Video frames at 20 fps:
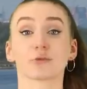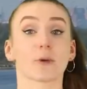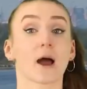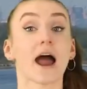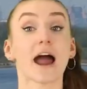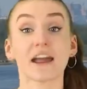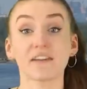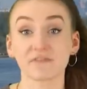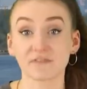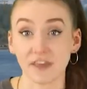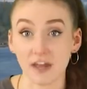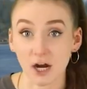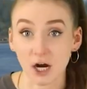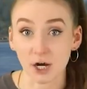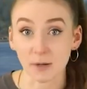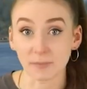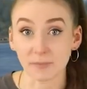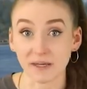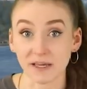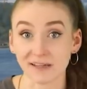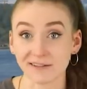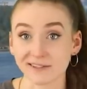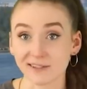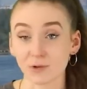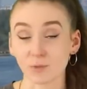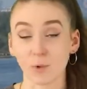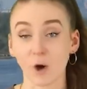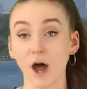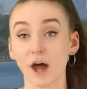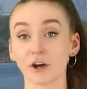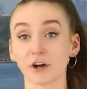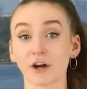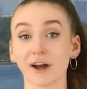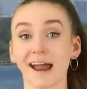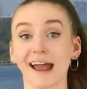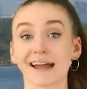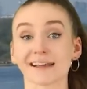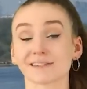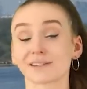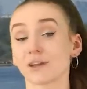thrive there because the water
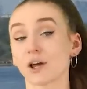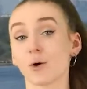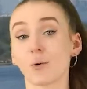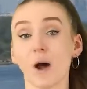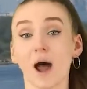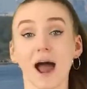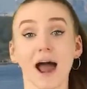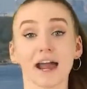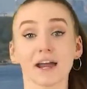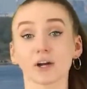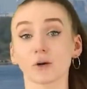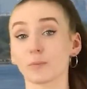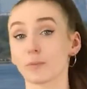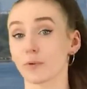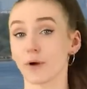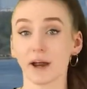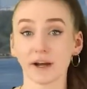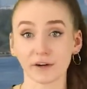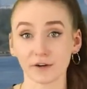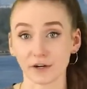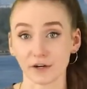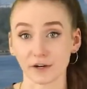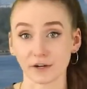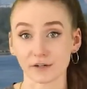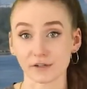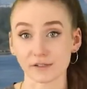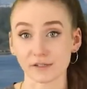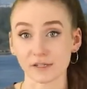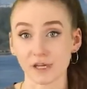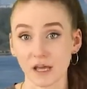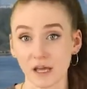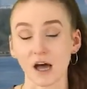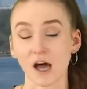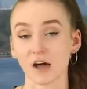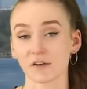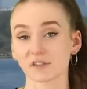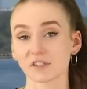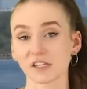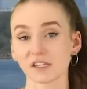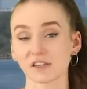has no higher predators.
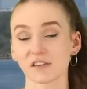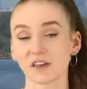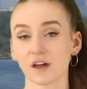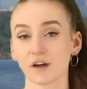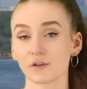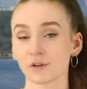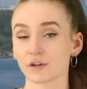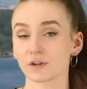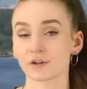Obviously though,